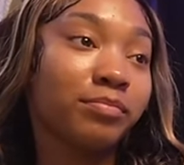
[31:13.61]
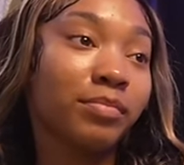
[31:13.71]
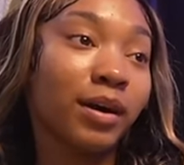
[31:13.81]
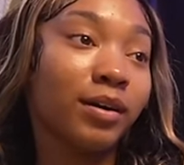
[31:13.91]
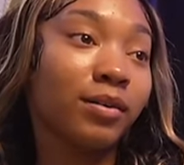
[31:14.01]

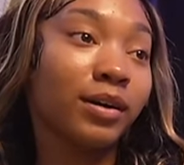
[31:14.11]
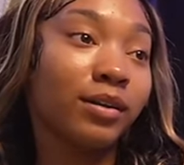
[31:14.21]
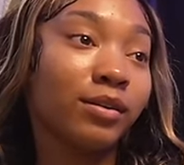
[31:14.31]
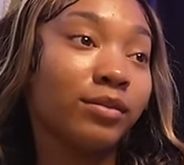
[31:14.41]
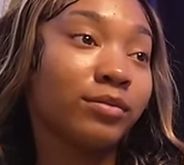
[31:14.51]
Y'all,
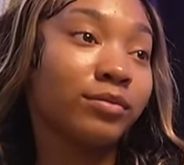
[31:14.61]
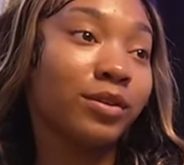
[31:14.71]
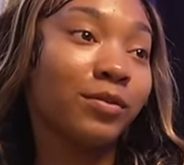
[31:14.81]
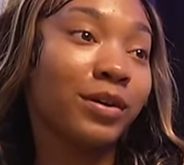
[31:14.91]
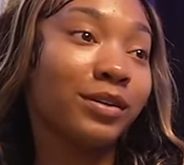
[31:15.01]
hello. No,
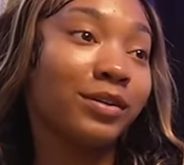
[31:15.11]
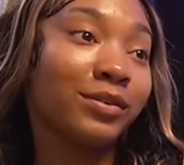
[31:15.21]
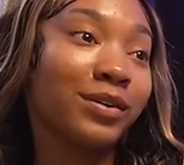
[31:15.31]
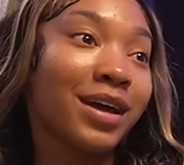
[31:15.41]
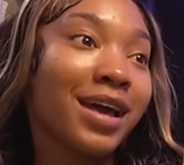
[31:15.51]
she I do,
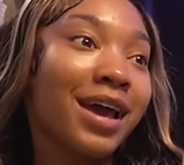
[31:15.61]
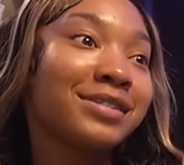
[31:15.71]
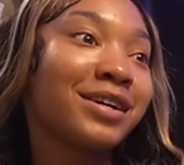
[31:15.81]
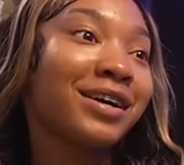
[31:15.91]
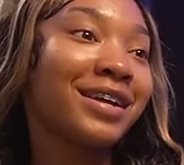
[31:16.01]
don't. Because
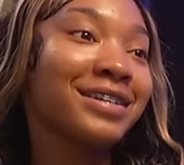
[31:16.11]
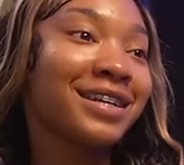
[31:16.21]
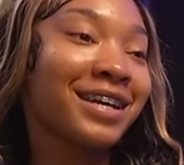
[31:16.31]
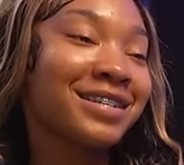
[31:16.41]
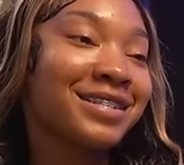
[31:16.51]
they're going to
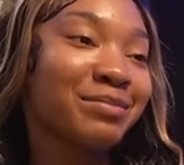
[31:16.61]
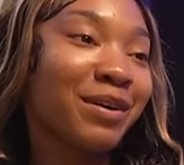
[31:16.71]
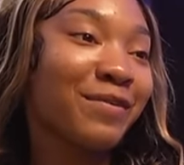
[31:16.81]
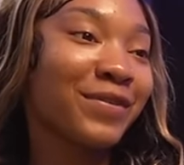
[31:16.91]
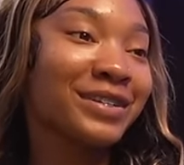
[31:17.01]
change it to
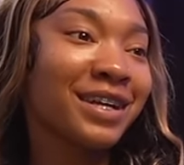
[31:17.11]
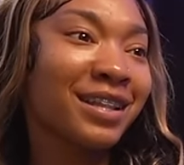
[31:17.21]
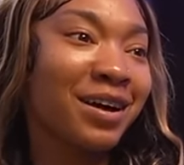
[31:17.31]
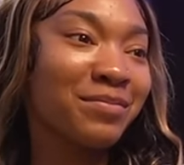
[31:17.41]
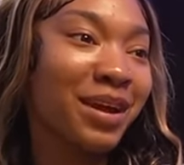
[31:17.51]
my first.
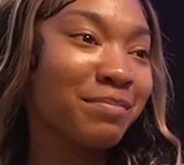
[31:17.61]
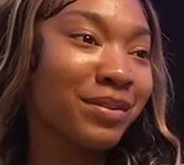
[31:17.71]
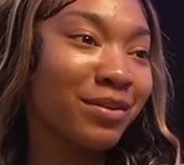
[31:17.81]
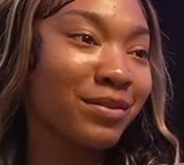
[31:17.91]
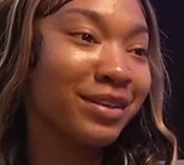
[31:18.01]
Devil, I'm not
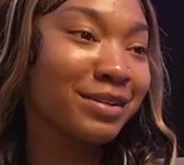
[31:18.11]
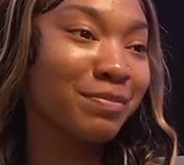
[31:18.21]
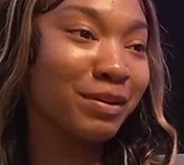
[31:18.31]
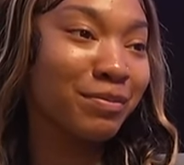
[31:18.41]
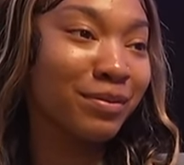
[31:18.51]
playing with these
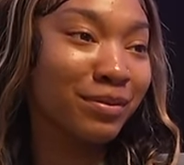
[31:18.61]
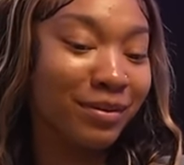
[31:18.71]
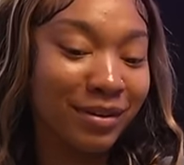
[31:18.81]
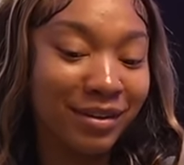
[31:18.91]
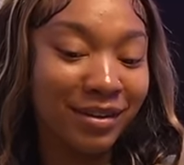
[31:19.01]
people.
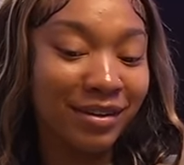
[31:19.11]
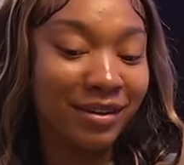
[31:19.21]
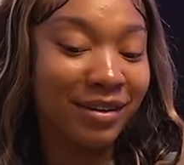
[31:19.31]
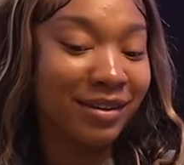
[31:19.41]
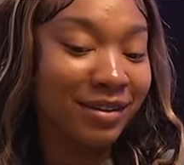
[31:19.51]

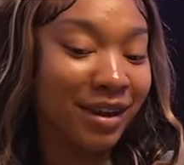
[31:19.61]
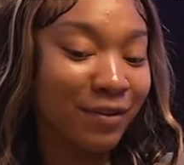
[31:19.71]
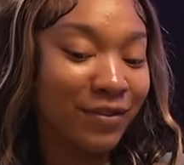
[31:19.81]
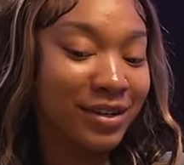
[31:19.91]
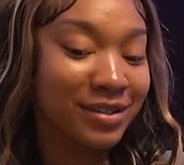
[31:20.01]

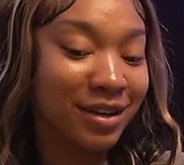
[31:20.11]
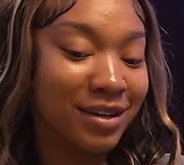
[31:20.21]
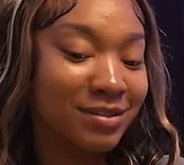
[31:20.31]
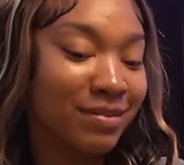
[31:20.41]
They've been changing.